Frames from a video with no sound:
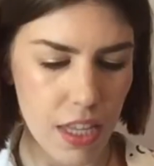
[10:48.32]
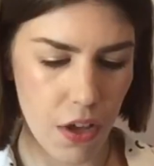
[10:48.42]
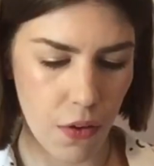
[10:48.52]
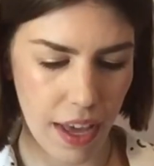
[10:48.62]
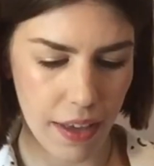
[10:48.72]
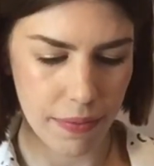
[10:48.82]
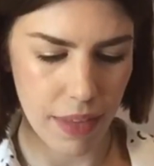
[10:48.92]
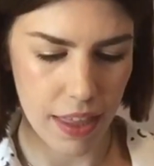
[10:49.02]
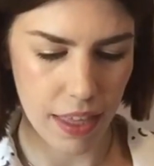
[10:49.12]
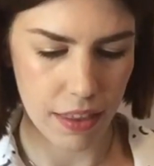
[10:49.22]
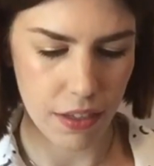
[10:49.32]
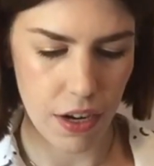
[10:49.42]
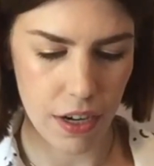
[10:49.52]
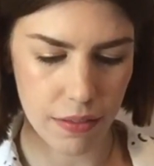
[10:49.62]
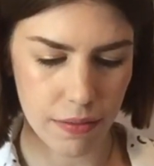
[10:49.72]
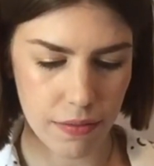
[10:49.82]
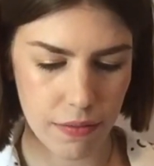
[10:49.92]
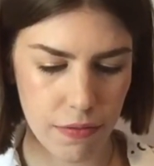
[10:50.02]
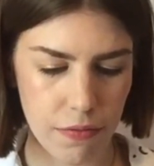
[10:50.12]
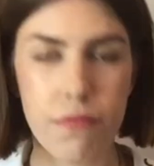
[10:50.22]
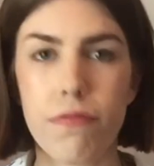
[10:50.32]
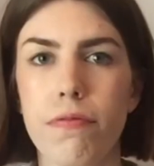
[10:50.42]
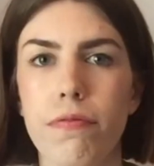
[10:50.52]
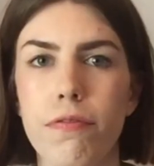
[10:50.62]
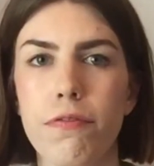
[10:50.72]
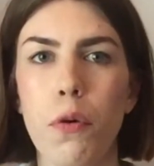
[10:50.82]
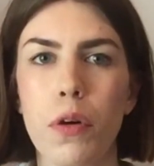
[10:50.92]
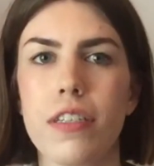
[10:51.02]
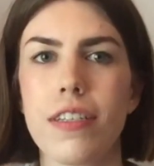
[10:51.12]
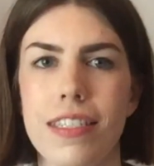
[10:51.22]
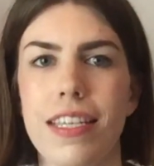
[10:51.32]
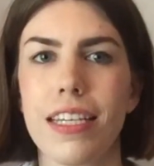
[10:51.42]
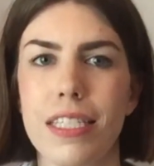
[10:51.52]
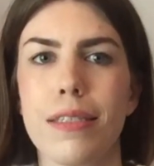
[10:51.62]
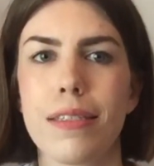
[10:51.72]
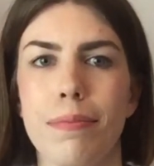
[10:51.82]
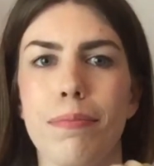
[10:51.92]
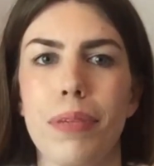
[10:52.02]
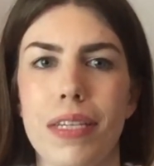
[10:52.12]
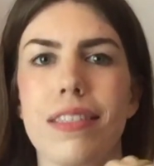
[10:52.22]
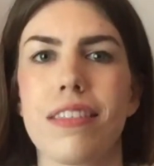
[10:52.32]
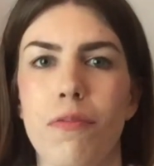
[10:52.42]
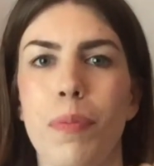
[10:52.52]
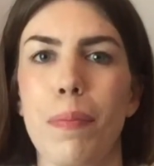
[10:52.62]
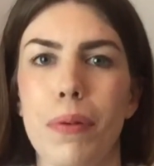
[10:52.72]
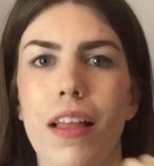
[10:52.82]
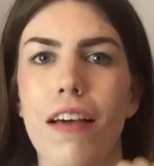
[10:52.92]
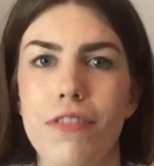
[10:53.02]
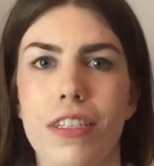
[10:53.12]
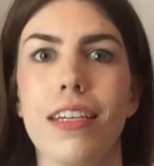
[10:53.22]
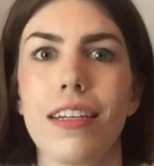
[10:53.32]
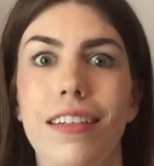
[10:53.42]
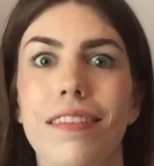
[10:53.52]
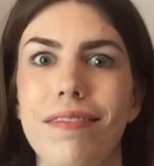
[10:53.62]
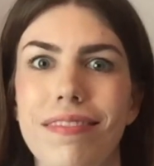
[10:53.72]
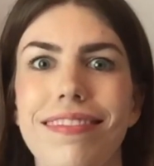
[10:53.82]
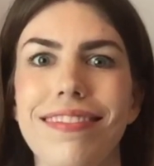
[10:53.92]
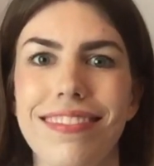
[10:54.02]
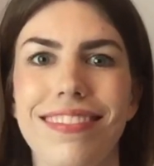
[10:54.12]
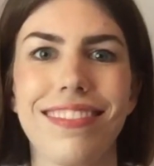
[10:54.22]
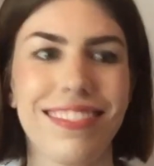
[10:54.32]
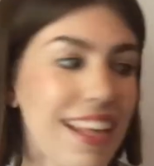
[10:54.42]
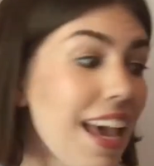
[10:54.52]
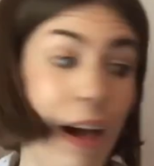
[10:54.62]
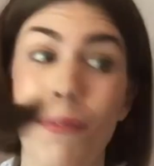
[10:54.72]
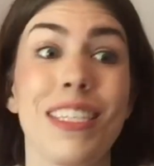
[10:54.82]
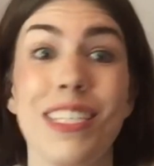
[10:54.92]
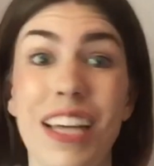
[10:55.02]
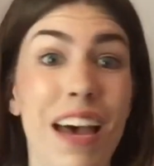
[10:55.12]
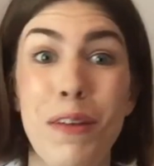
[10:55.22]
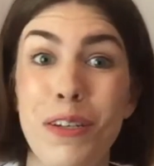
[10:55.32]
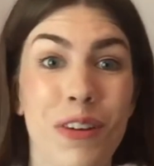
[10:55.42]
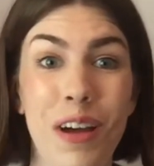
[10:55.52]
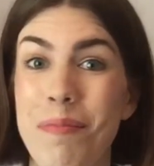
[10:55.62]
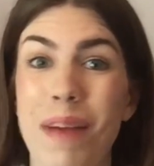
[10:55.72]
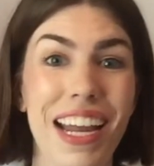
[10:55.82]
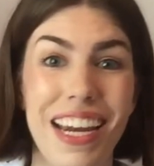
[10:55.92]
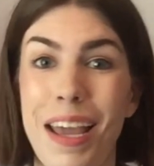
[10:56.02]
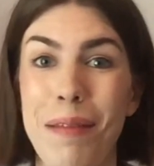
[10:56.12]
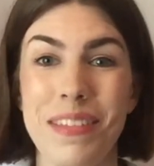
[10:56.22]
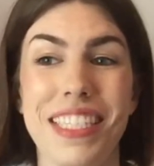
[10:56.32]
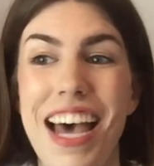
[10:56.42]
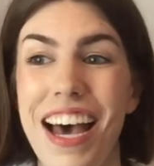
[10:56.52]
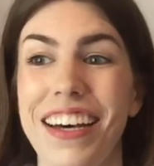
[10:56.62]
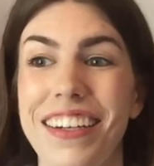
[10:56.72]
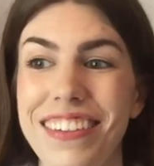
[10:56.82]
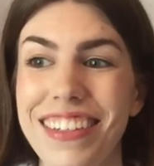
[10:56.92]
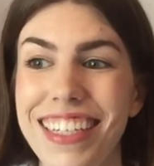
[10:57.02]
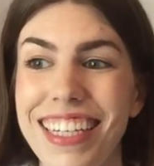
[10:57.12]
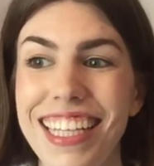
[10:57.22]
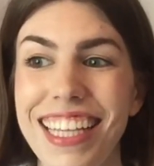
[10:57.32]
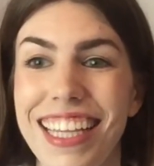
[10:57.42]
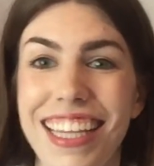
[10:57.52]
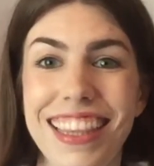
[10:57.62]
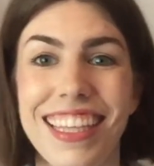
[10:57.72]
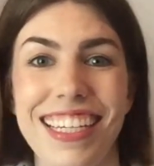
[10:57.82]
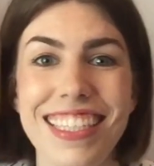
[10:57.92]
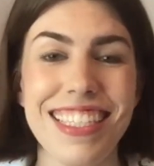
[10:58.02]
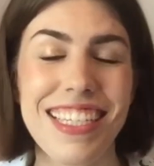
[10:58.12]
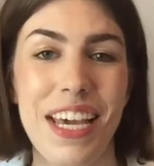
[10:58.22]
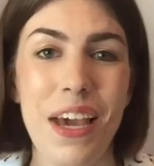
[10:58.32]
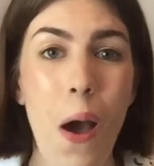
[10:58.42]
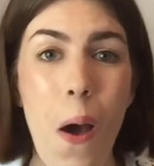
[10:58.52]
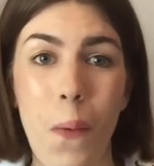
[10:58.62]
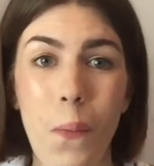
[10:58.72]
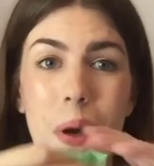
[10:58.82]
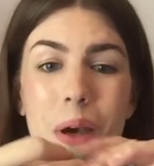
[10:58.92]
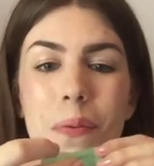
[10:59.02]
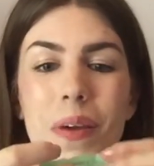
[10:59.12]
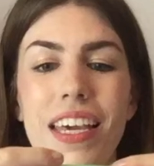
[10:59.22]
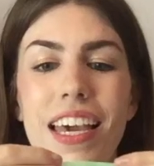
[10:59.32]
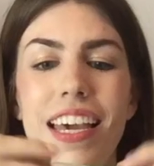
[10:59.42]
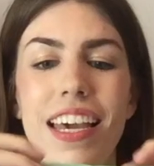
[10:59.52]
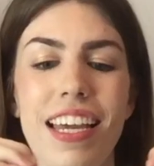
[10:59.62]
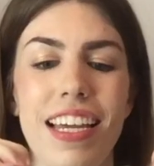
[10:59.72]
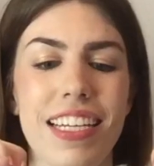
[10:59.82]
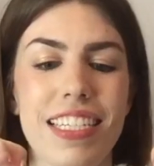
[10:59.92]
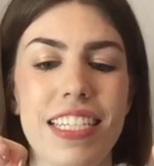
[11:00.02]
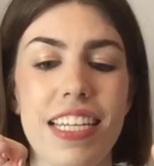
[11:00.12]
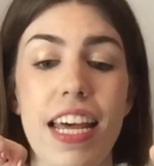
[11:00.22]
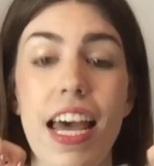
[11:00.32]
Okay, I think there are 4 to 6 pieces of paper left in here. And we still haven't drawn my name, so let's see what we get.